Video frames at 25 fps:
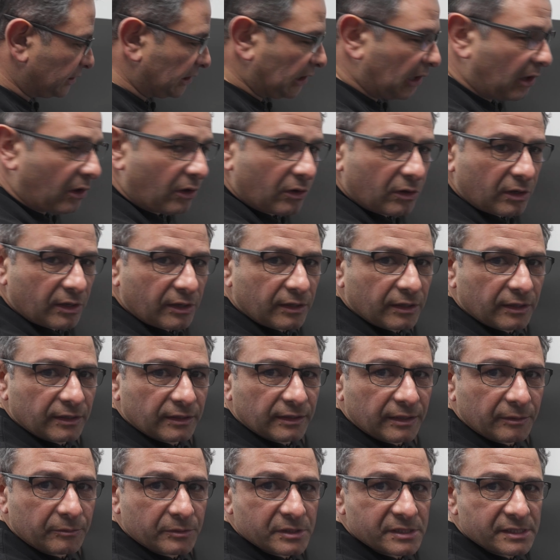log
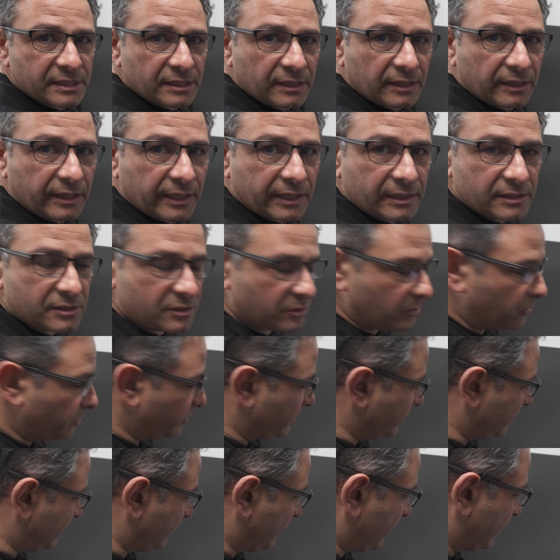that was stored
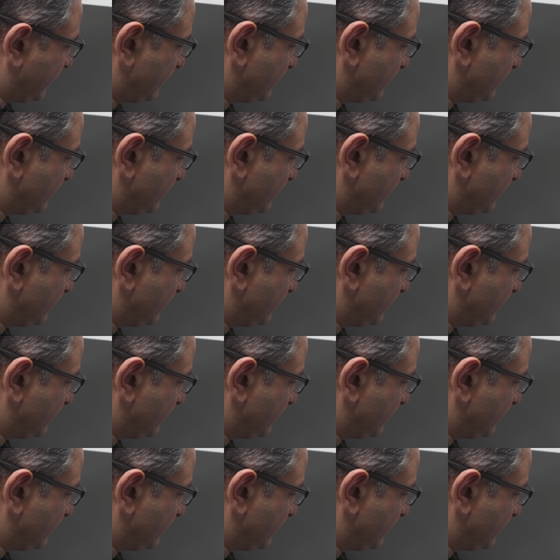in the